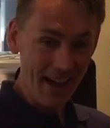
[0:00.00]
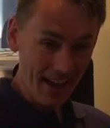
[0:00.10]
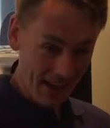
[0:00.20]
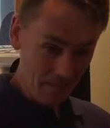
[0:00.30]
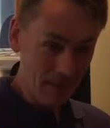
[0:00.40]

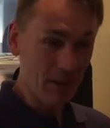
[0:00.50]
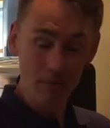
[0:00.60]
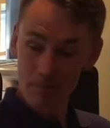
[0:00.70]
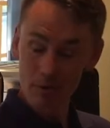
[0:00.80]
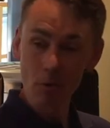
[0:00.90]
it
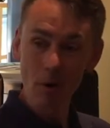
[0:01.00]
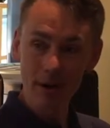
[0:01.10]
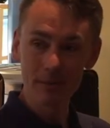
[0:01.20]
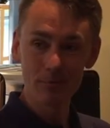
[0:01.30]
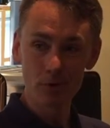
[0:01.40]
becomes quite
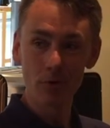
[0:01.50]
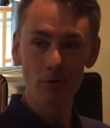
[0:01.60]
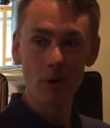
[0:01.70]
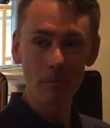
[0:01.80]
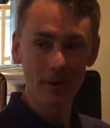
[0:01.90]

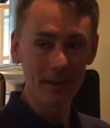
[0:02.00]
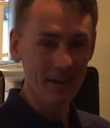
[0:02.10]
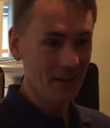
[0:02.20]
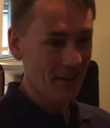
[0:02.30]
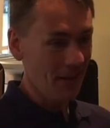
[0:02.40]
jaw-dropping.
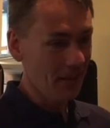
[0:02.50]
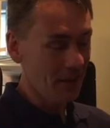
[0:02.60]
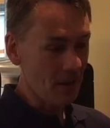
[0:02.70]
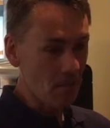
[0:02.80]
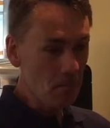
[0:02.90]
The
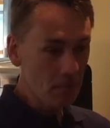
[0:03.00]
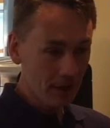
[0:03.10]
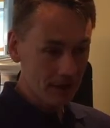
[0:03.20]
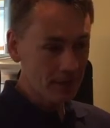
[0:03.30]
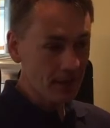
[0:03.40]

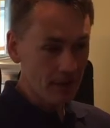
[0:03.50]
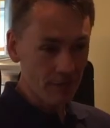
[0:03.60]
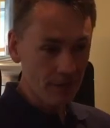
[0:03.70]
ability of